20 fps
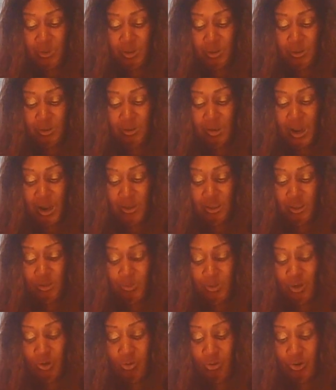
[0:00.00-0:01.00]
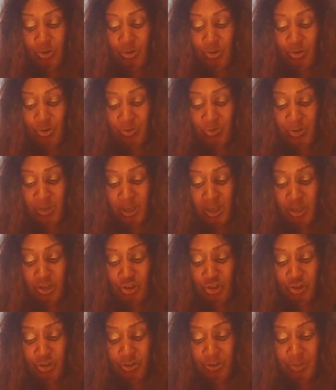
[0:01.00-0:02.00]
of document or
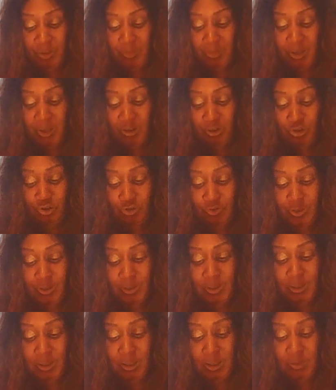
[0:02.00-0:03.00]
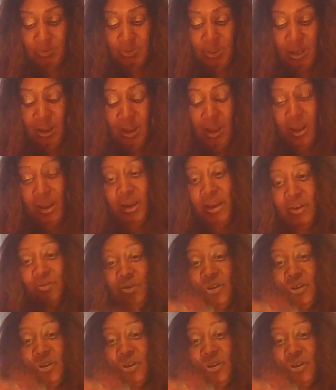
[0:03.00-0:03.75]
notification or something that you received. And